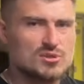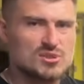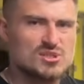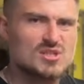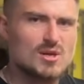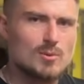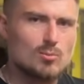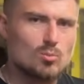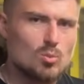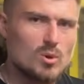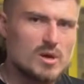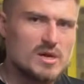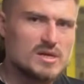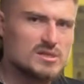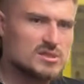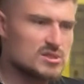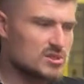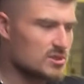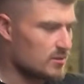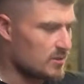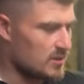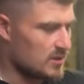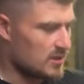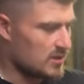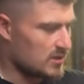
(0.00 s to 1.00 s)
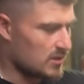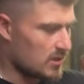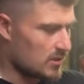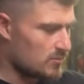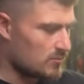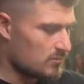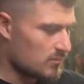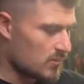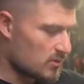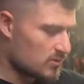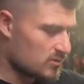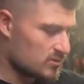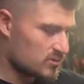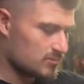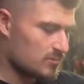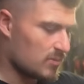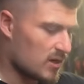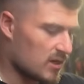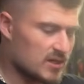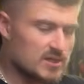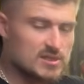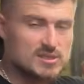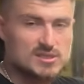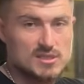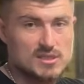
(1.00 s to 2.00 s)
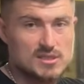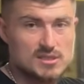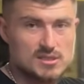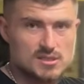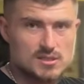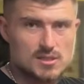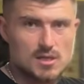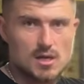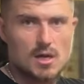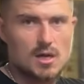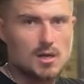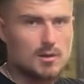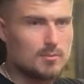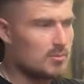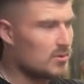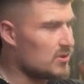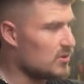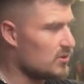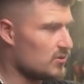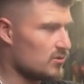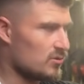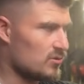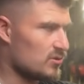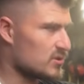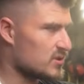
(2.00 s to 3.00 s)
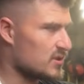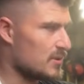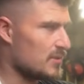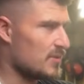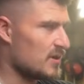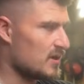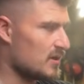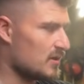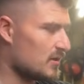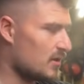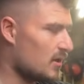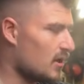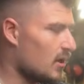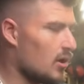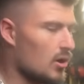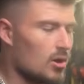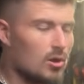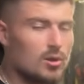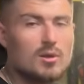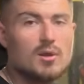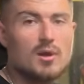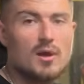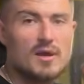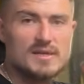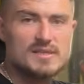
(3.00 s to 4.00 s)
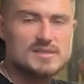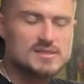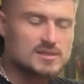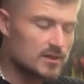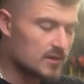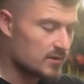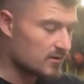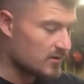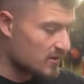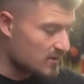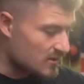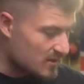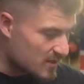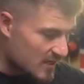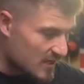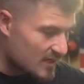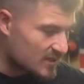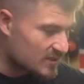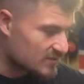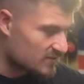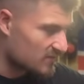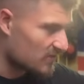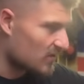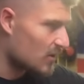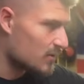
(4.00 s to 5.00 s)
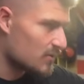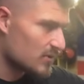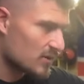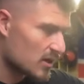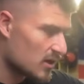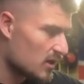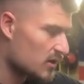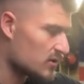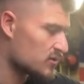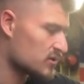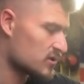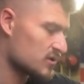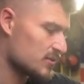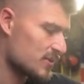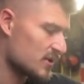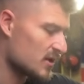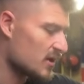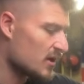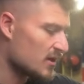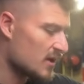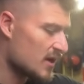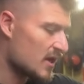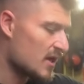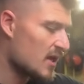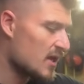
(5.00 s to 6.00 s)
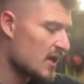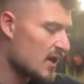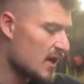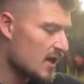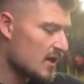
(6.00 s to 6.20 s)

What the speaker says: some weight to it. You know, most bucket seats are carbon or something a lot lighter than this, fiberglass or something like that.